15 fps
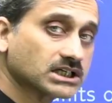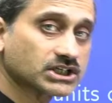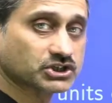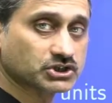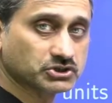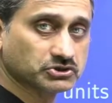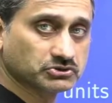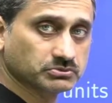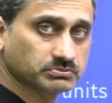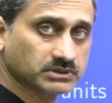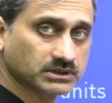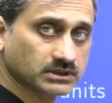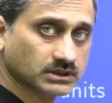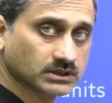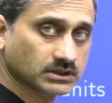cube,
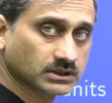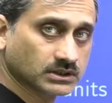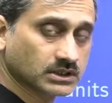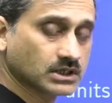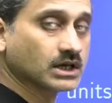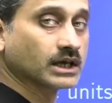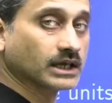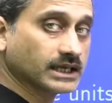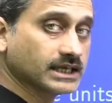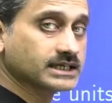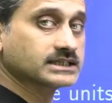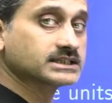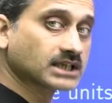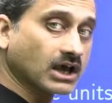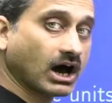
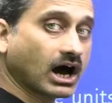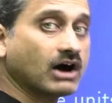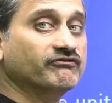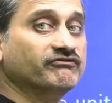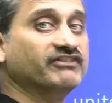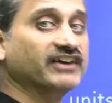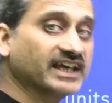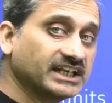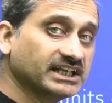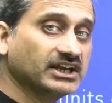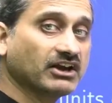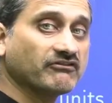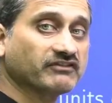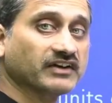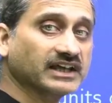is a very,
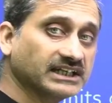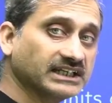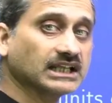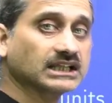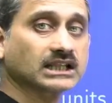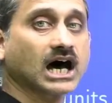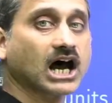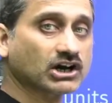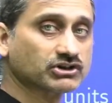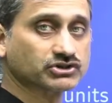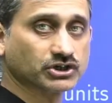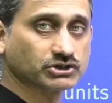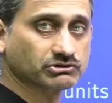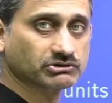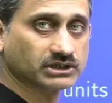very large
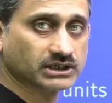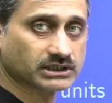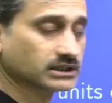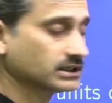unit.